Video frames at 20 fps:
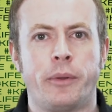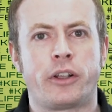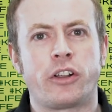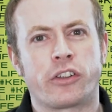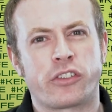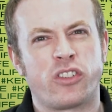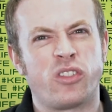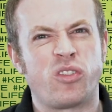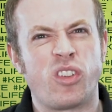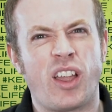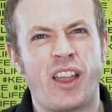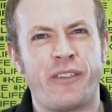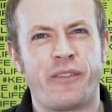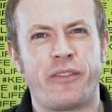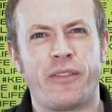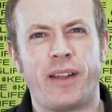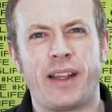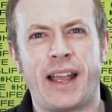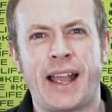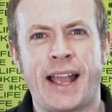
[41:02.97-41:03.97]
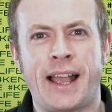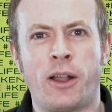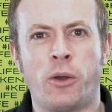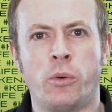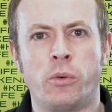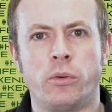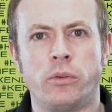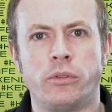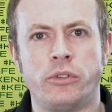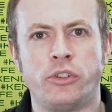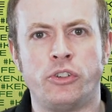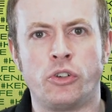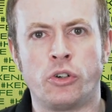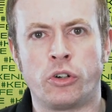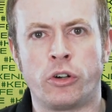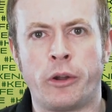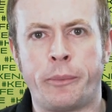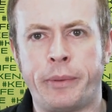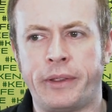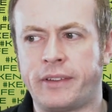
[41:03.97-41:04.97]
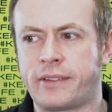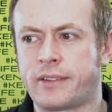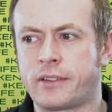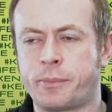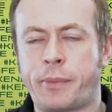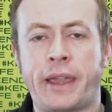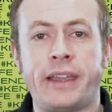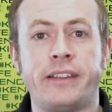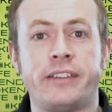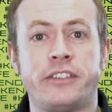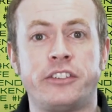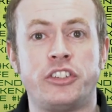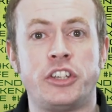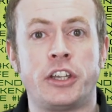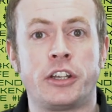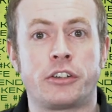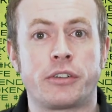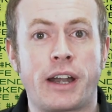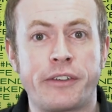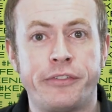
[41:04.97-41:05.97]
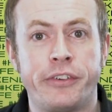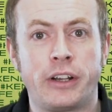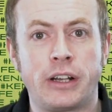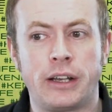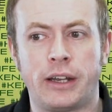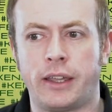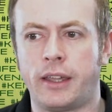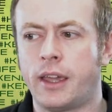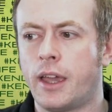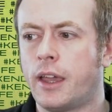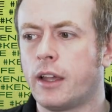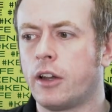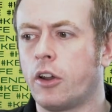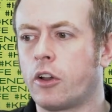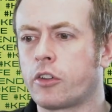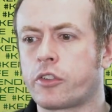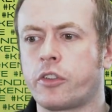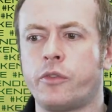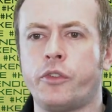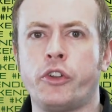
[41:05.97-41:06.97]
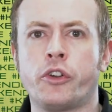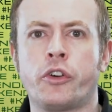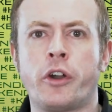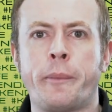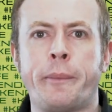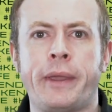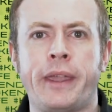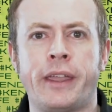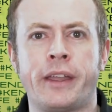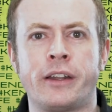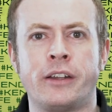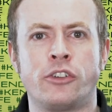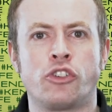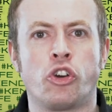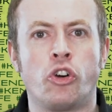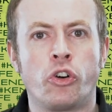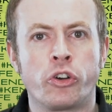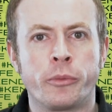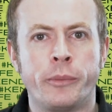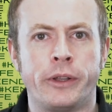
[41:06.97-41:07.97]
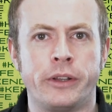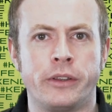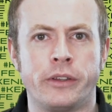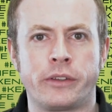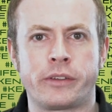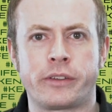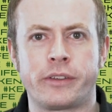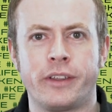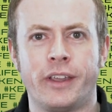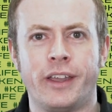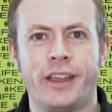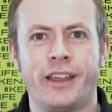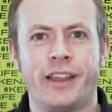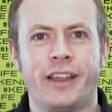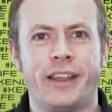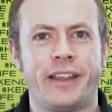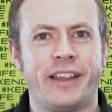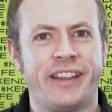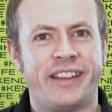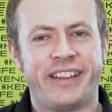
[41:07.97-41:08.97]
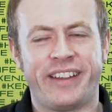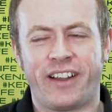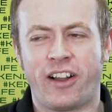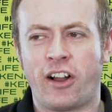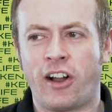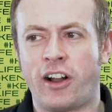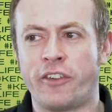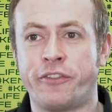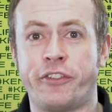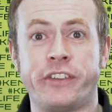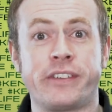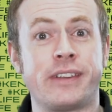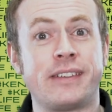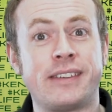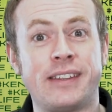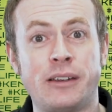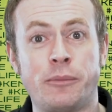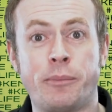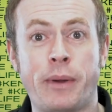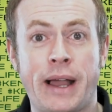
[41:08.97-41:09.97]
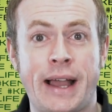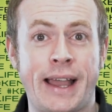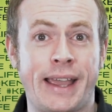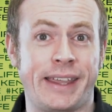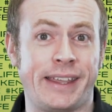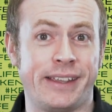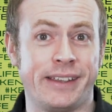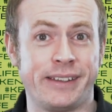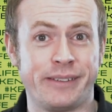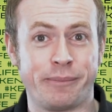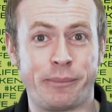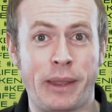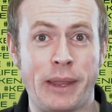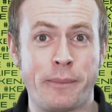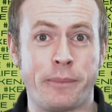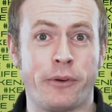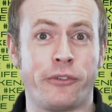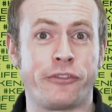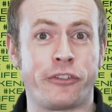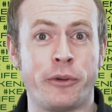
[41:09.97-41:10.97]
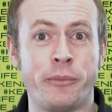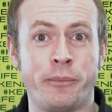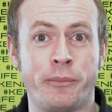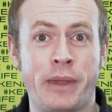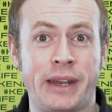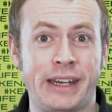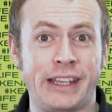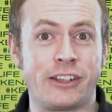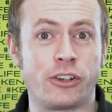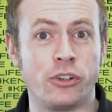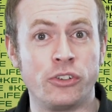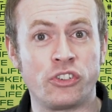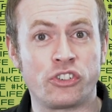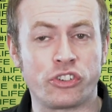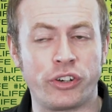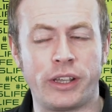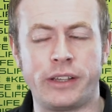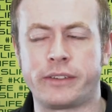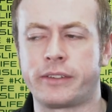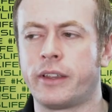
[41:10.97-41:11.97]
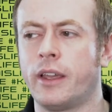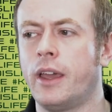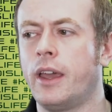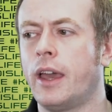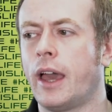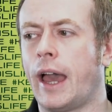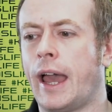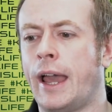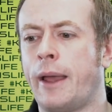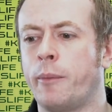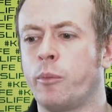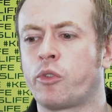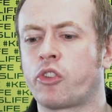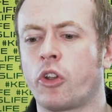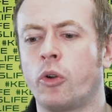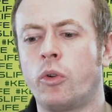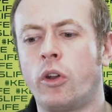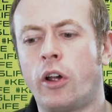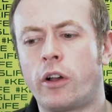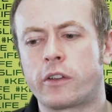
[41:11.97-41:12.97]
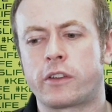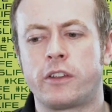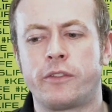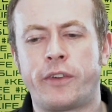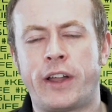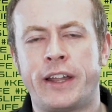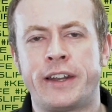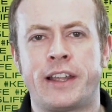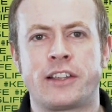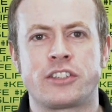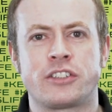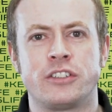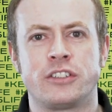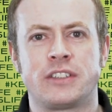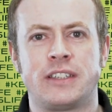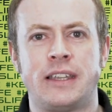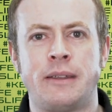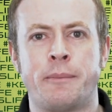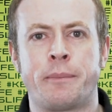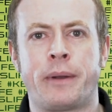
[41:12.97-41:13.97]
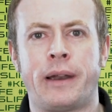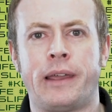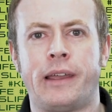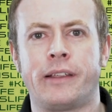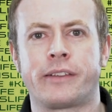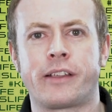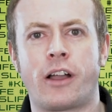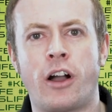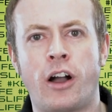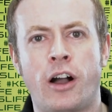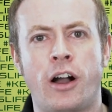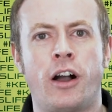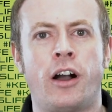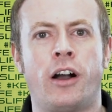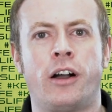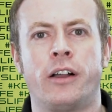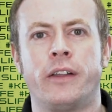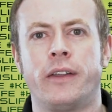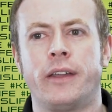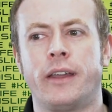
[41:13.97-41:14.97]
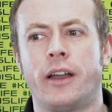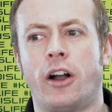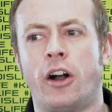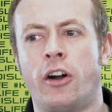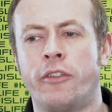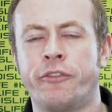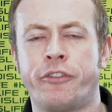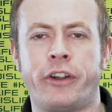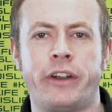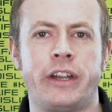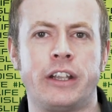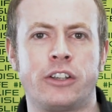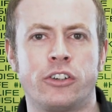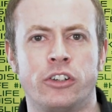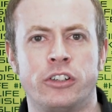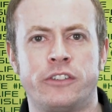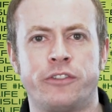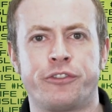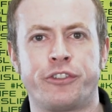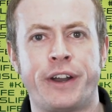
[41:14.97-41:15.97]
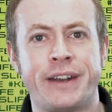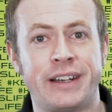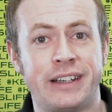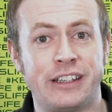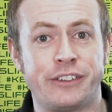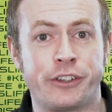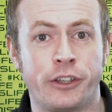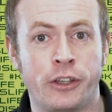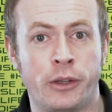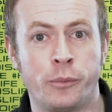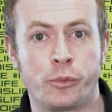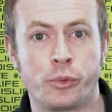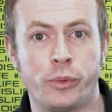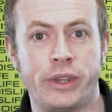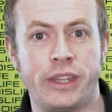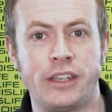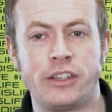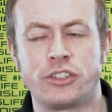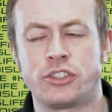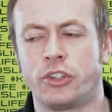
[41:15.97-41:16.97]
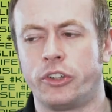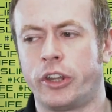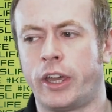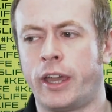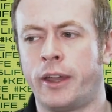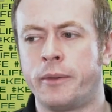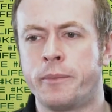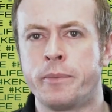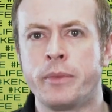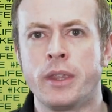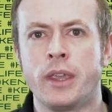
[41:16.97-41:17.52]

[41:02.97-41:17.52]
because of, of how Europe is spaced geographically, lots of European tournaments are visited by people from many countries. Um, so lots of our national team players are on very good friendly terms with each other,